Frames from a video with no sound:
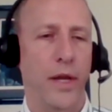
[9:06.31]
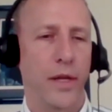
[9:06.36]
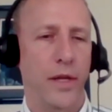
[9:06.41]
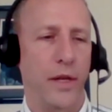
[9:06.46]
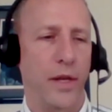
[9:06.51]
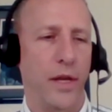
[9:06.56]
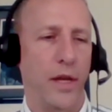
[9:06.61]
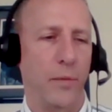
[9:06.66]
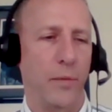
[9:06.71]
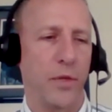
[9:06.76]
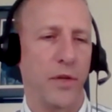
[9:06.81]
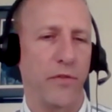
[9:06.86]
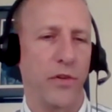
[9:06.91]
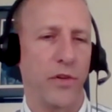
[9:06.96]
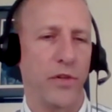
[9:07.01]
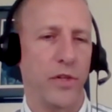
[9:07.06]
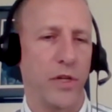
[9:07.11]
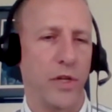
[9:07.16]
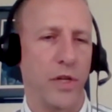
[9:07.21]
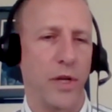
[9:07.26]
in Hampton,
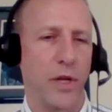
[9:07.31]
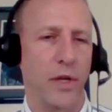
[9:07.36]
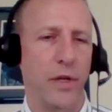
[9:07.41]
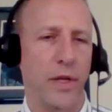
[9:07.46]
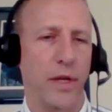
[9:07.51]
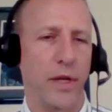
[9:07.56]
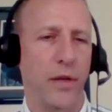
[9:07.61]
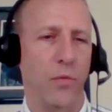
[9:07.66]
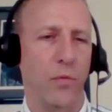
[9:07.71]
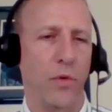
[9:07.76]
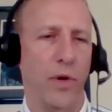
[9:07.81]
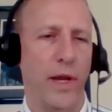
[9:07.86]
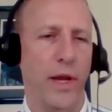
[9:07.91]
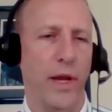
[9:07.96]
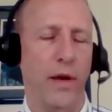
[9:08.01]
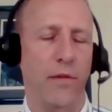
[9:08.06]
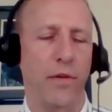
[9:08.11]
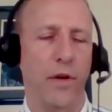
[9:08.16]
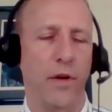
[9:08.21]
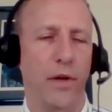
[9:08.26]
Virginia, and we
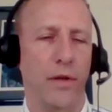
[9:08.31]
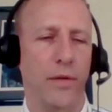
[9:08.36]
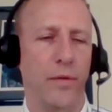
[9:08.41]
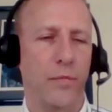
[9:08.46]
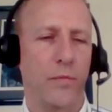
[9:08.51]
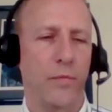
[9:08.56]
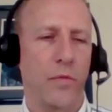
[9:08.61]
have a,